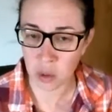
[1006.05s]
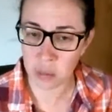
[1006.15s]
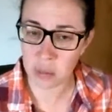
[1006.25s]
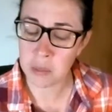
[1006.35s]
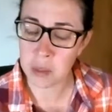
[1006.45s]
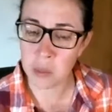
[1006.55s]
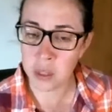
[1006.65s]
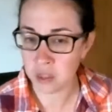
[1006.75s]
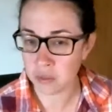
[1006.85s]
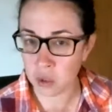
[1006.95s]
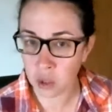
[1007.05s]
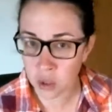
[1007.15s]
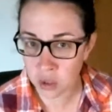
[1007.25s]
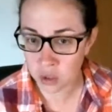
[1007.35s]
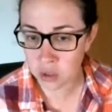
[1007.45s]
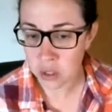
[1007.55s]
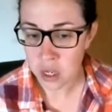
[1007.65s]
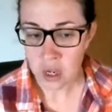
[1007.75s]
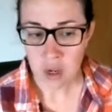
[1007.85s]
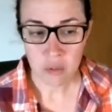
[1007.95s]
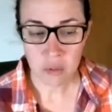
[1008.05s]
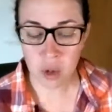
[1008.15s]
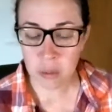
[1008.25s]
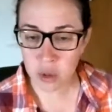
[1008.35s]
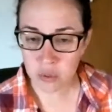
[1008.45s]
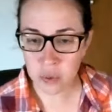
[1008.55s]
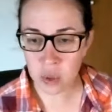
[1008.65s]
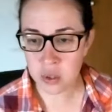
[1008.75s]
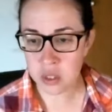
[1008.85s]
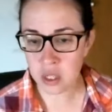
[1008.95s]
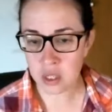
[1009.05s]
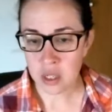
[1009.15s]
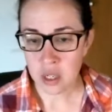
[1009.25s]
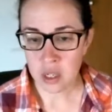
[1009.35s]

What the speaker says: Or maybe we have learned from other folks that,